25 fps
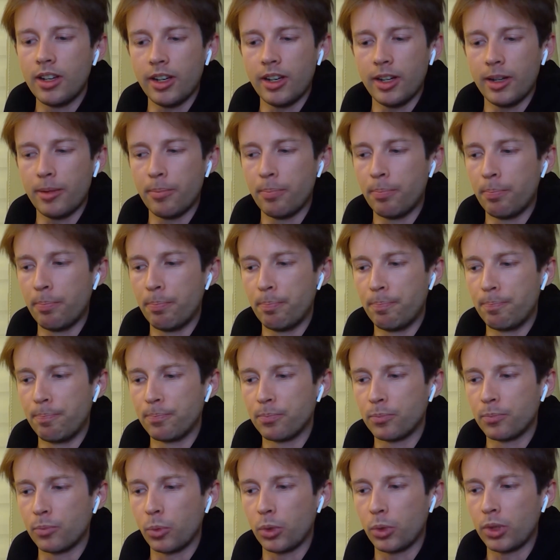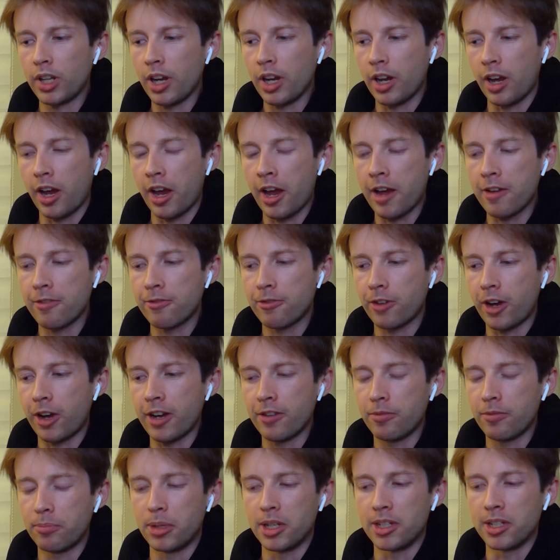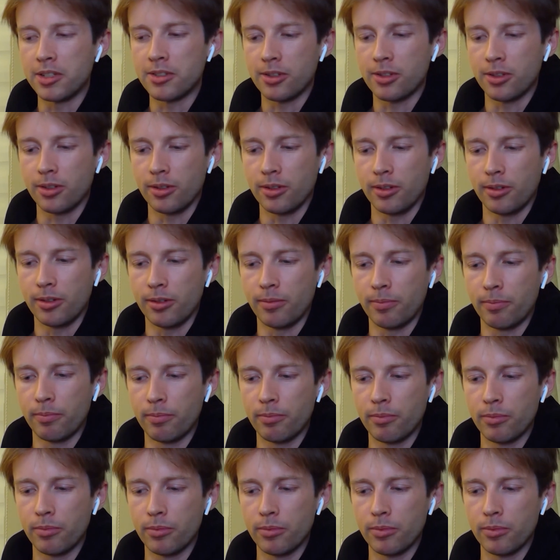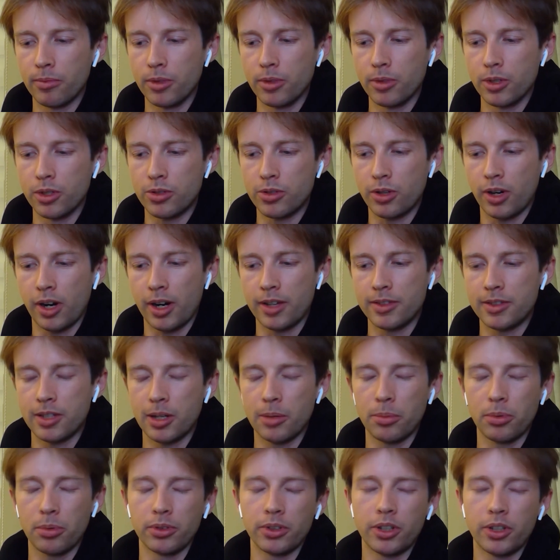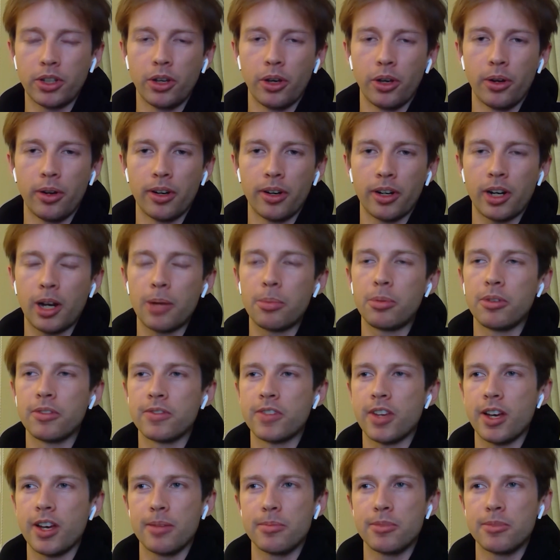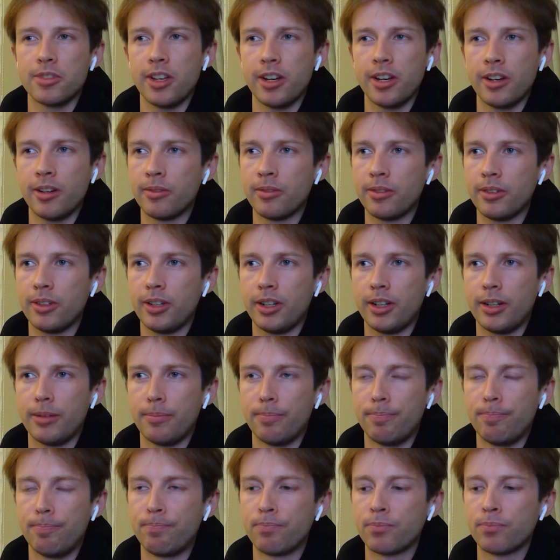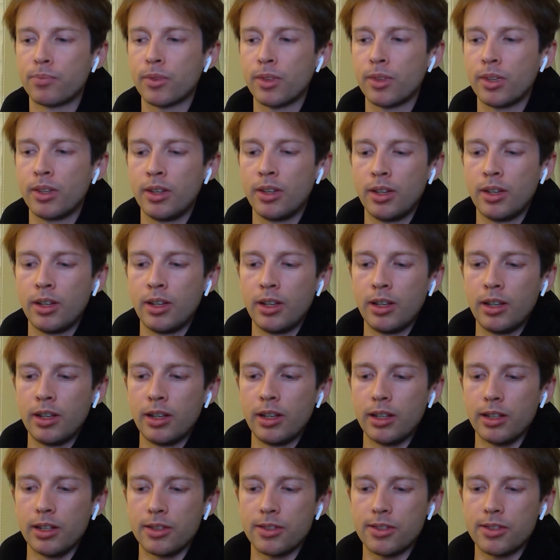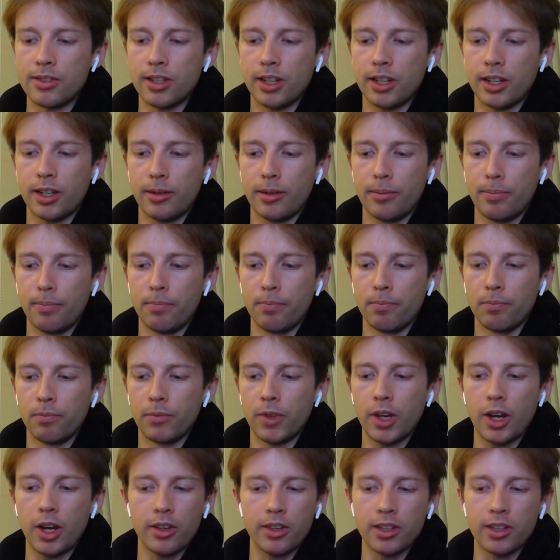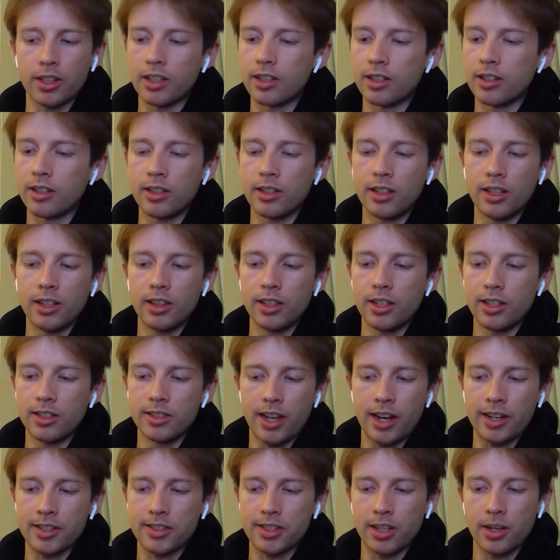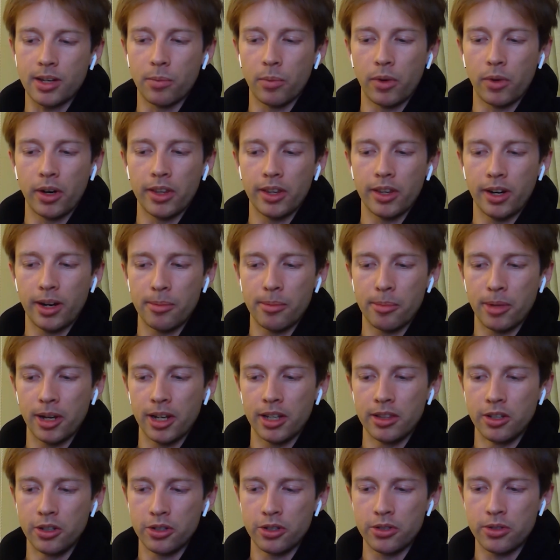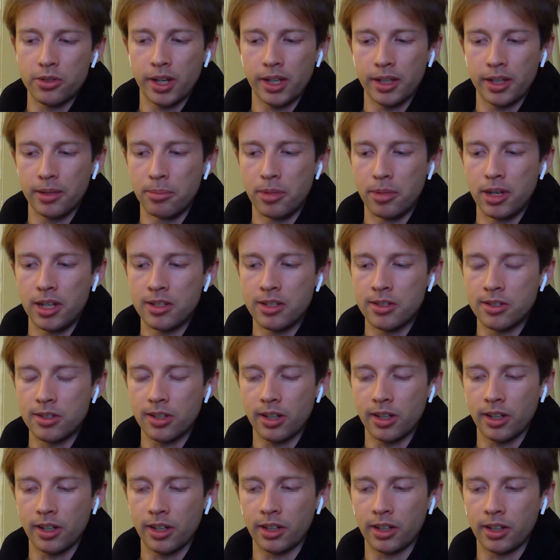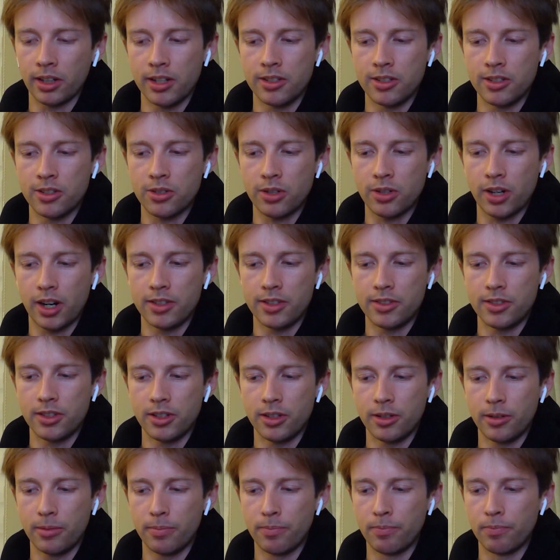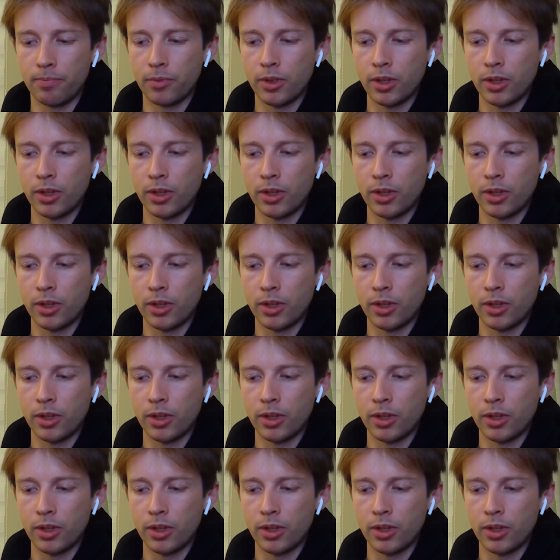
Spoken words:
Well, yeah, I have been to the Shrine Temple in Kyoto a couple of times now. It's yeah, I think in the exact same way that I made the Australian beach, like I just tried to